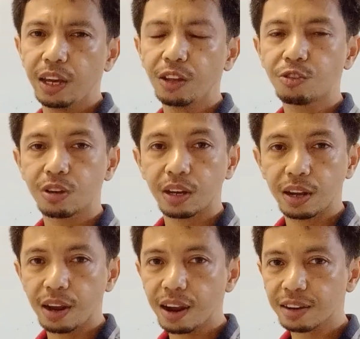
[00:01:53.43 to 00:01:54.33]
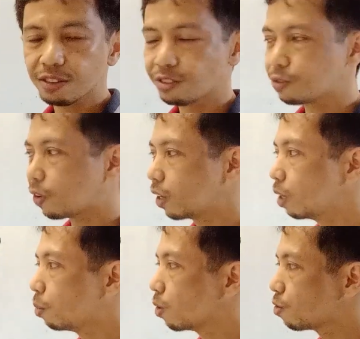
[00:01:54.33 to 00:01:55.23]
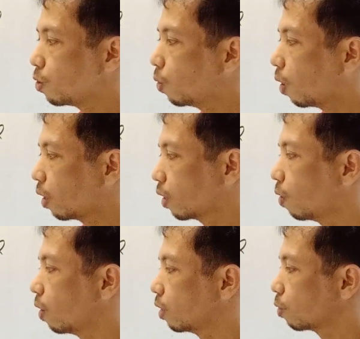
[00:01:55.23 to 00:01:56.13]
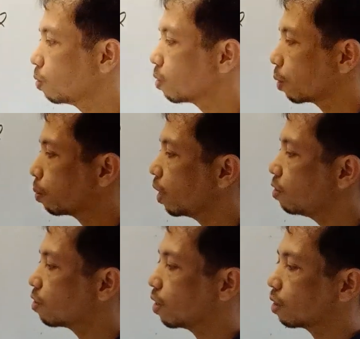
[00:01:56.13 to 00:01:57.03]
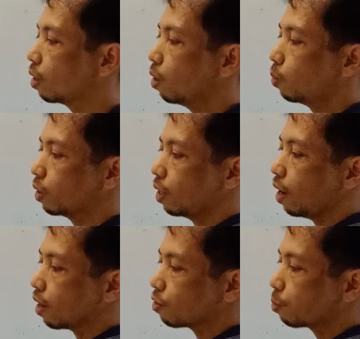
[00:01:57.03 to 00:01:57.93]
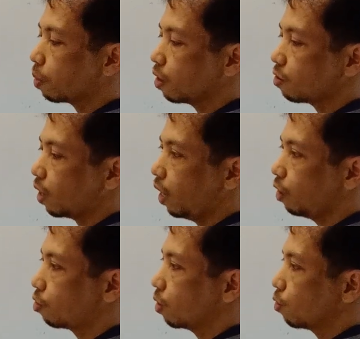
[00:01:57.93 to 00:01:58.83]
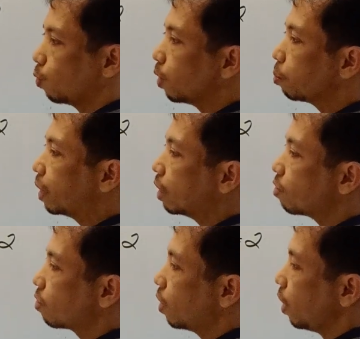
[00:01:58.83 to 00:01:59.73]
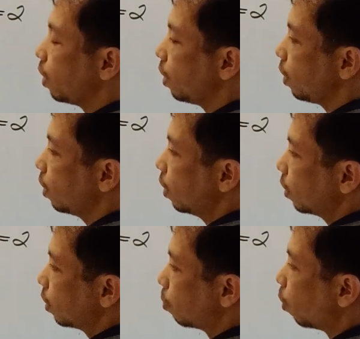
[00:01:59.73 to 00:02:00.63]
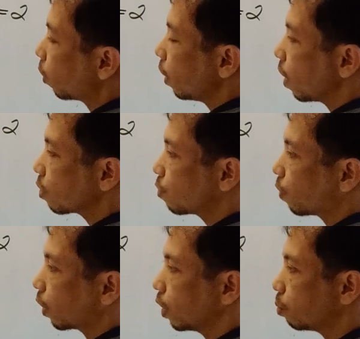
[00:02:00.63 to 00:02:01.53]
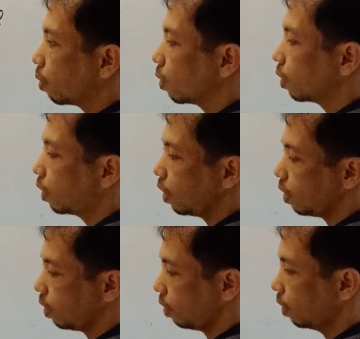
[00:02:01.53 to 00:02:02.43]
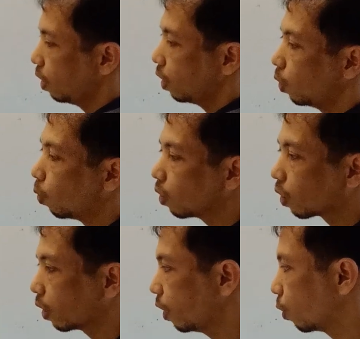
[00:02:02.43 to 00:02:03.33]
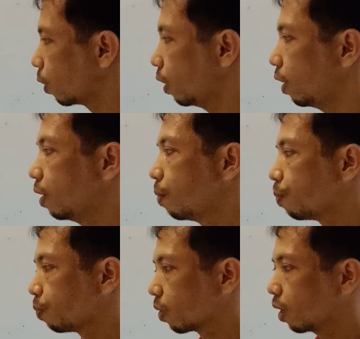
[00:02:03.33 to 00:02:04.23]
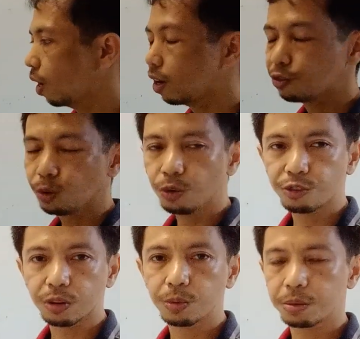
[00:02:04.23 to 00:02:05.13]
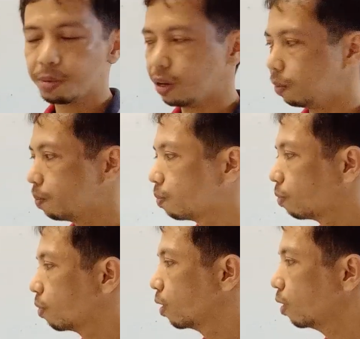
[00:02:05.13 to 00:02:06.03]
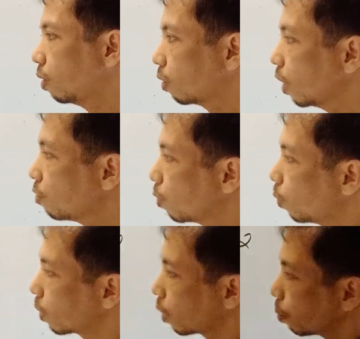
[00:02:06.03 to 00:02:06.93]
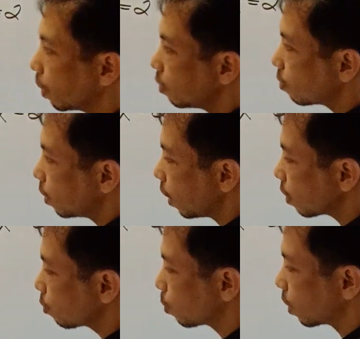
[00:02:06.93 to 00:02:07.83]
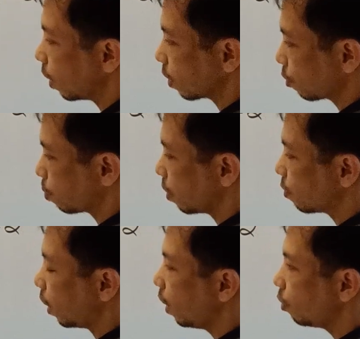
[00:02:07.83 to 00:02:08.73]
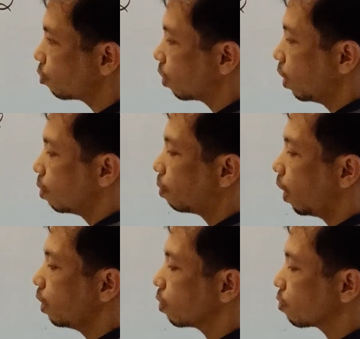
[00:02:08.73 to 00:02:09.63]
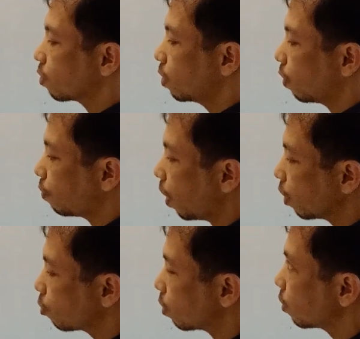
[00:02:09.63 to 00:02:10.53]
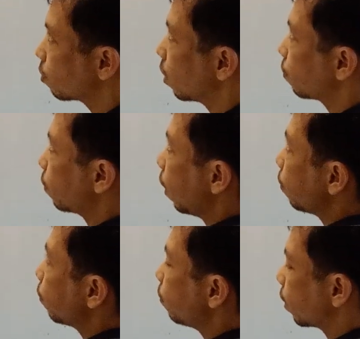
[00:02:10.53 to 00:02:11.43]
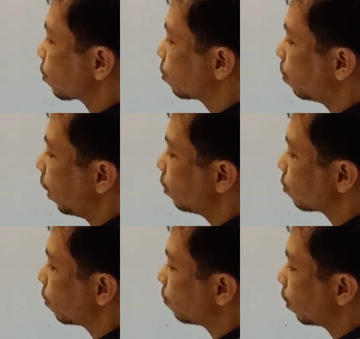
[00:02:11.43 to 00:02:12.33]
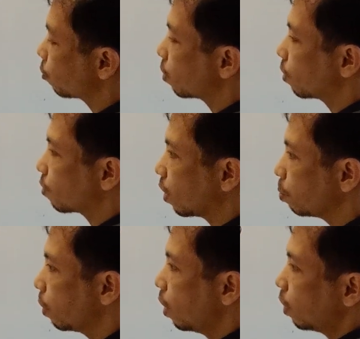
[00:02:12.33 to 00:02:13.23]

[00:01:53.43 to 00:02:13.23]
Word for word: each x variables, you are going to replace it with x plus h. So it means the, the more x variable, the longer your uh, solution will be. Okay, so we replace the x with x plus h minus the function itself, f of x minus the function itself.